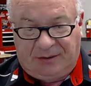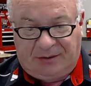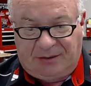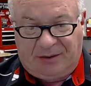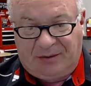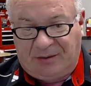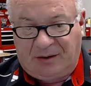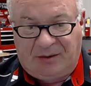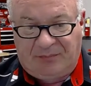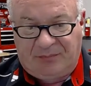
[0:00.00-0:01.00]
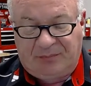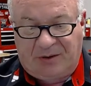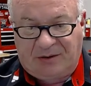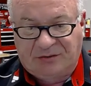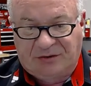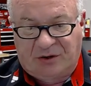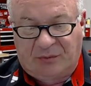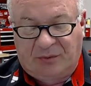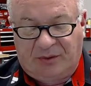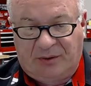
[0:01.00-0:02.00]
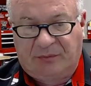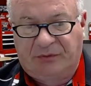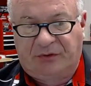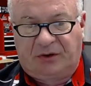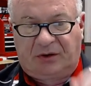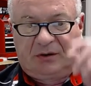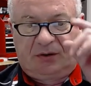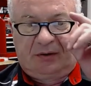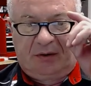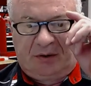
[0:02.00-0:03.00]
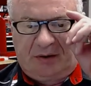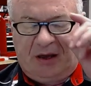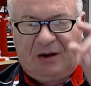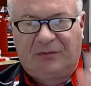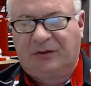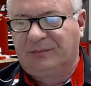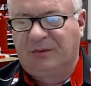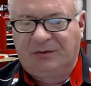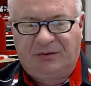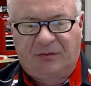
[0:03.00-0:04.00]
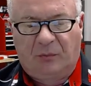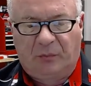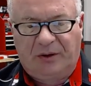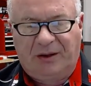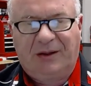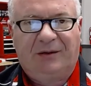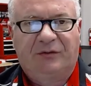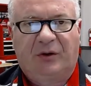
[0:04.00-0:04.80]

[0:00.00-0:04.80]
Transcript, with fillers: And I actually saw where that was uh, kind of a difficult one to get.